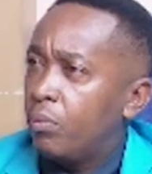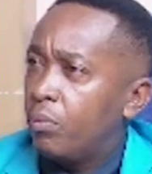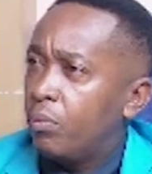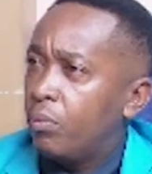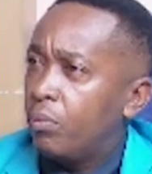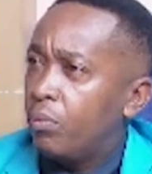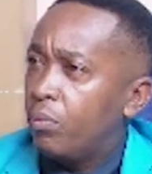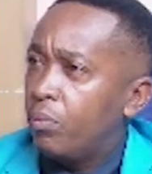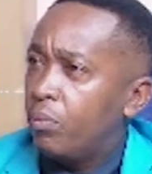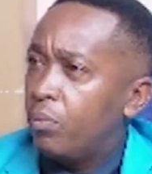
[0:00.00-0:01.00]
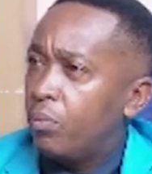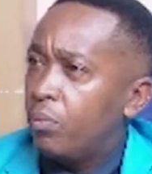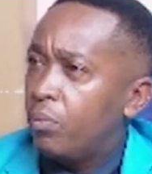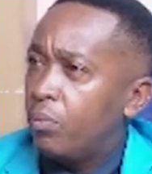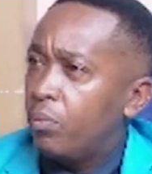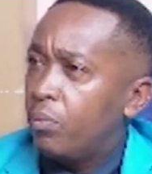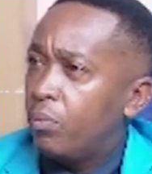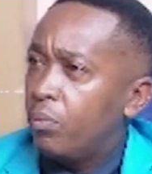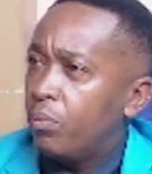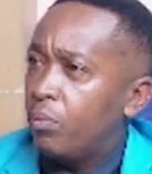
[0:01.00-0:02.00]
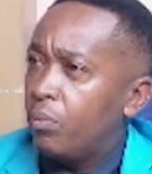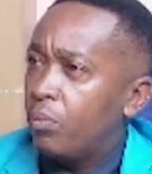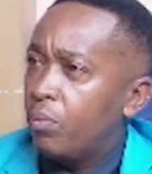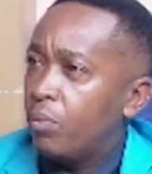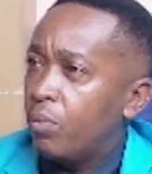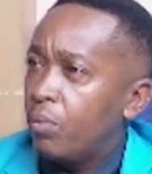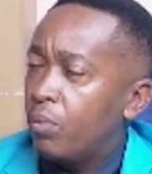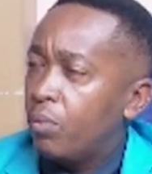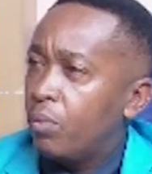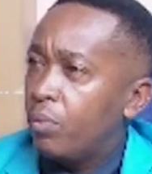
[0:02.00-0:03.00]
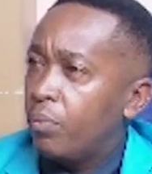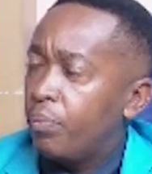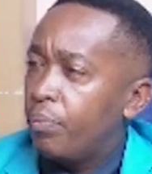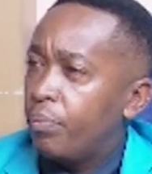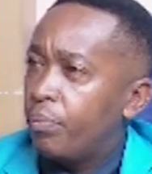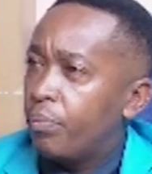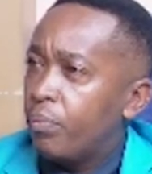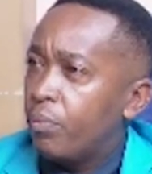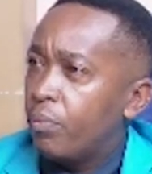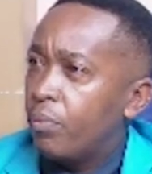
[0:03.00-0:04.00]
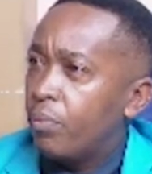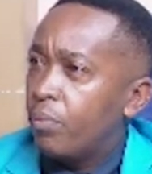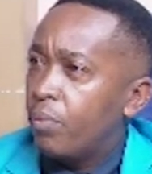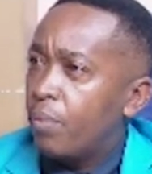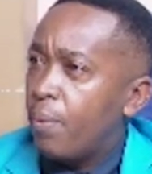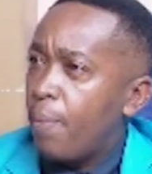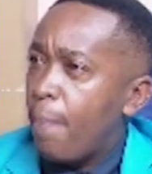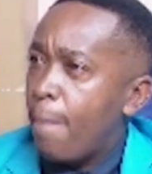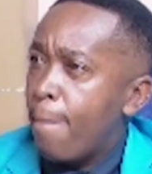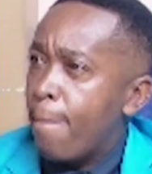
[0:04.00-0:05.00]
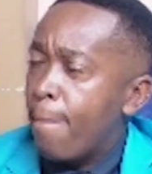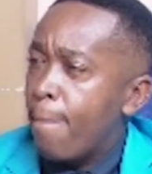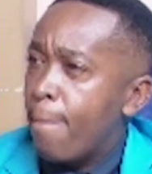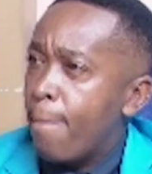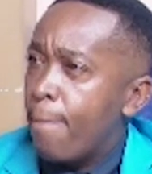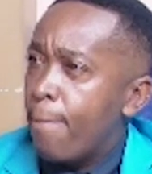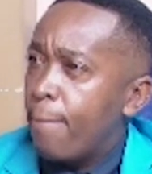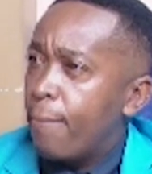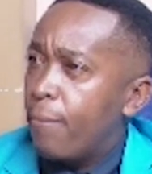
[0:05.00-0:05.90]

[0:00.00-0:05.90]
(silent)